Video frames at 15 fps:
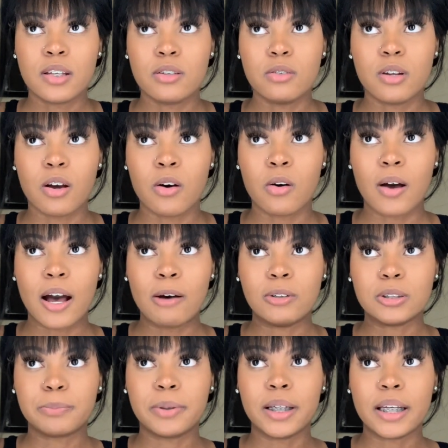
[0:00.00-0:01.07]
You know, I
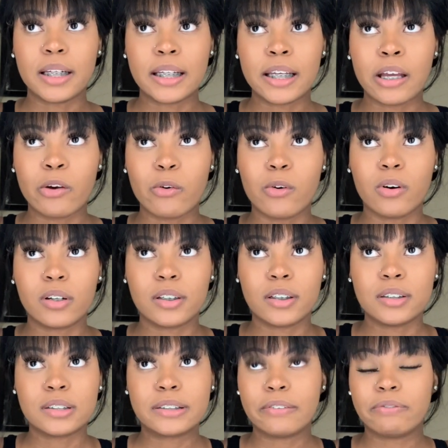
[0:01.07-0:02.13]
was putting in
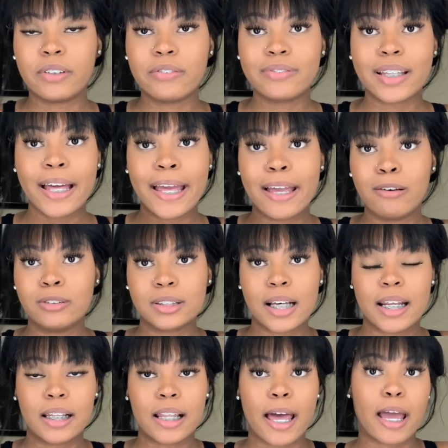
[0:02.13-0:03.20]
orders. The fifth day, it was
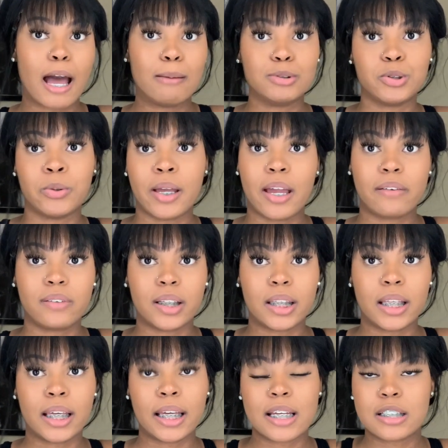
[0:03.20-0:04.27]
kind of like I'm doing
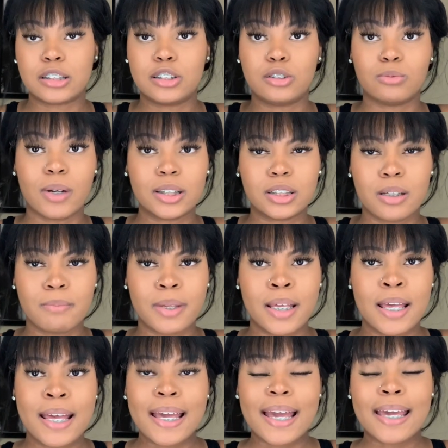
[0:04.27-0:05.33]
everything and she's watching me.
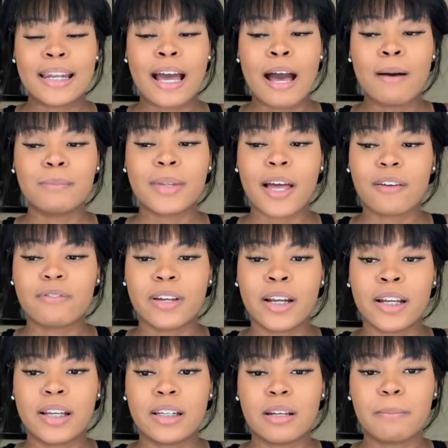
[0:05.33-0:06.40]
And I'm like
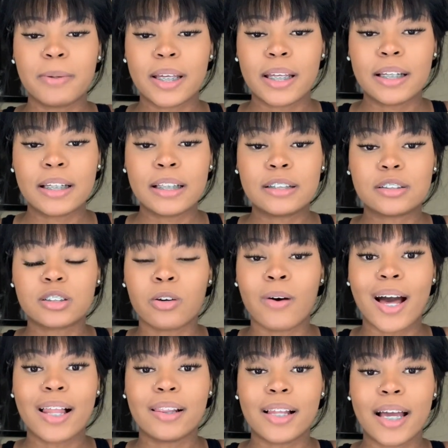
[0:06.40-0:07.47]
very independent, so
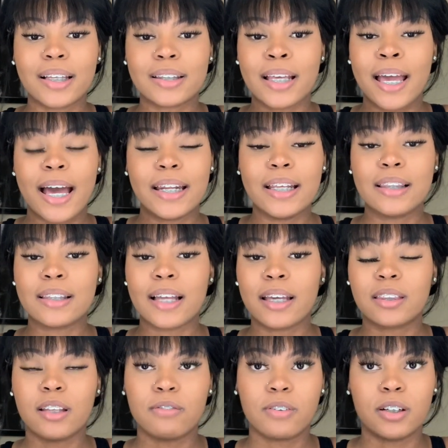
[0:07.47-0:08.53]
I like that. I didn't
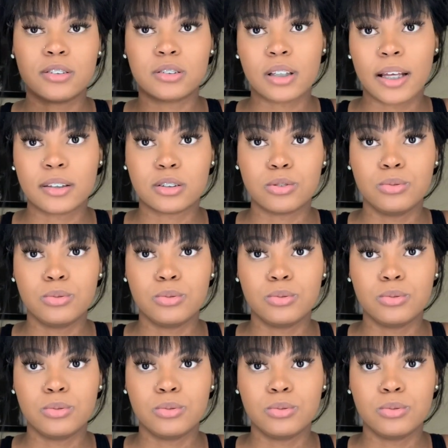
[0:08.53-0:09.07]
like the first like